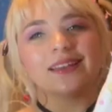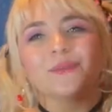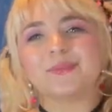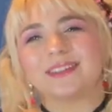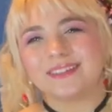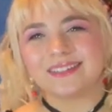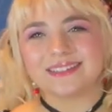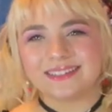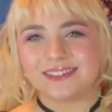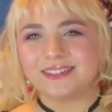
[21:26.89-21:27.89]
but there is
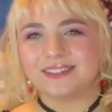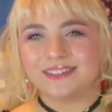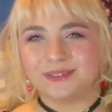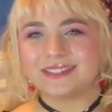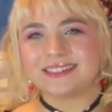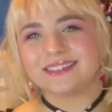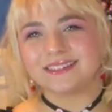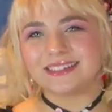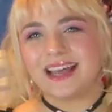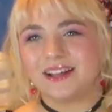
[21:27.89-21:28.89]
still, you can still
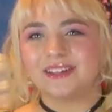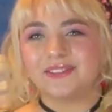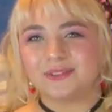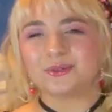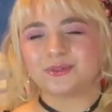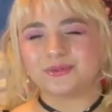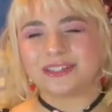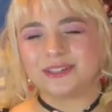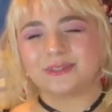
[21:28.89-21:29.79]
tell if you look really,